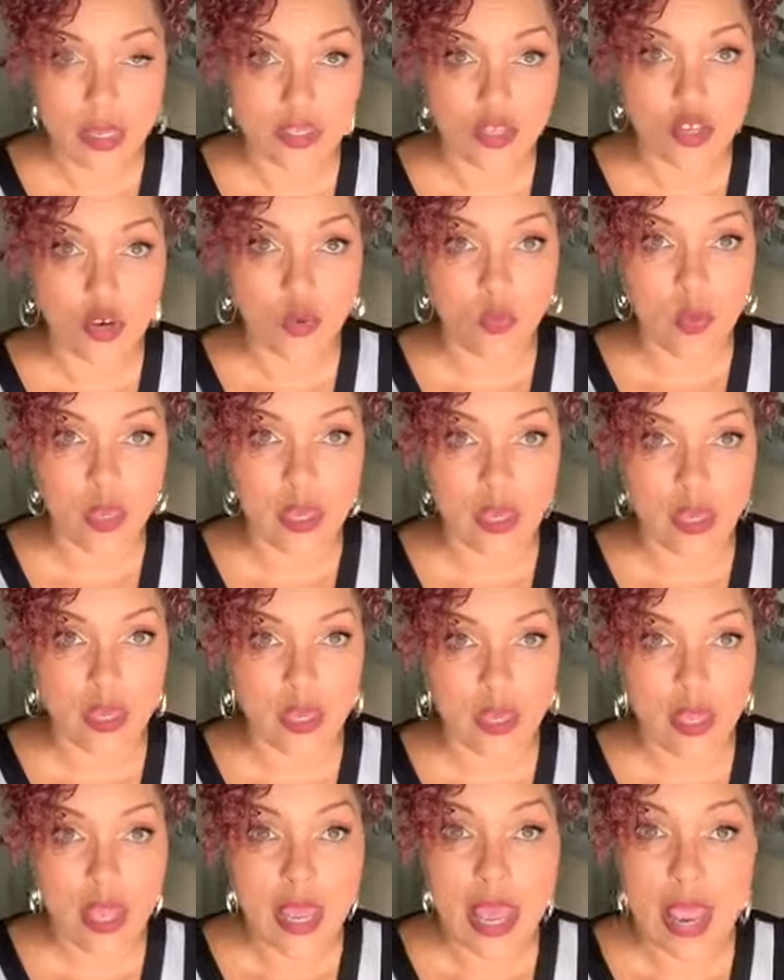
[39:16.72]
less than a
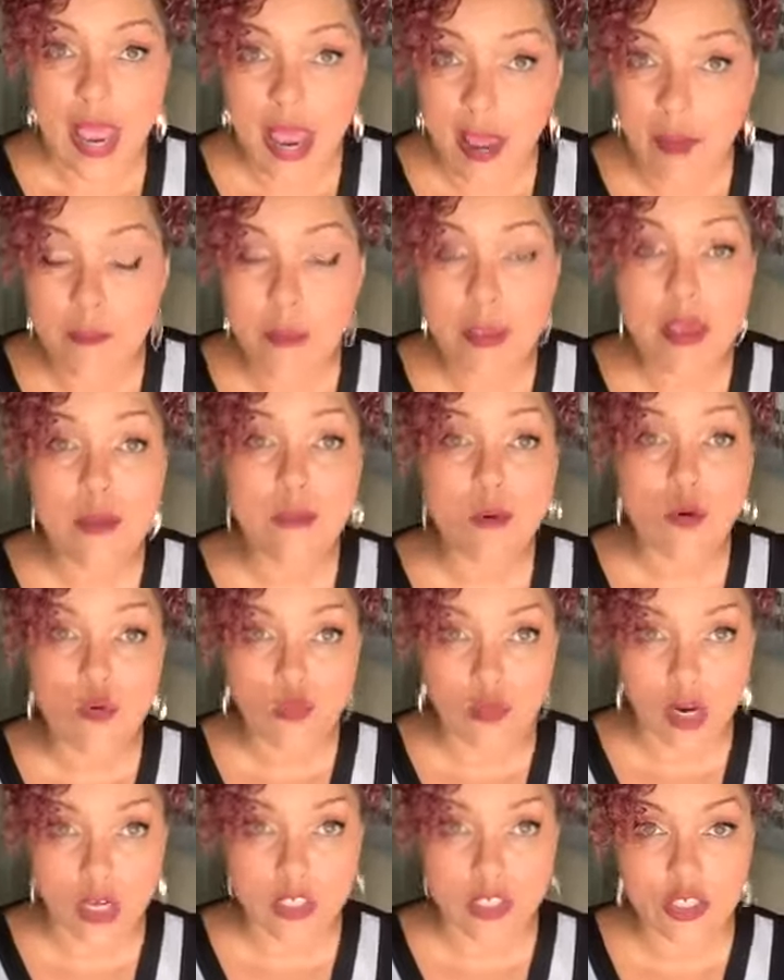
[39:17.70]
week and
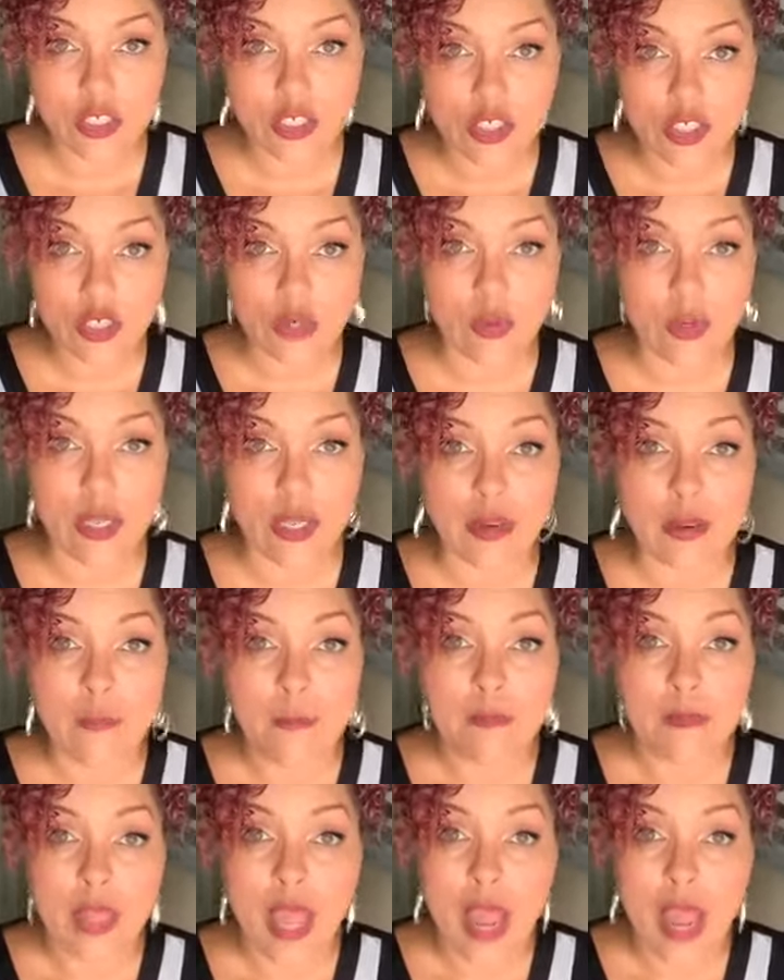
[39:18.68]
people rush to do it.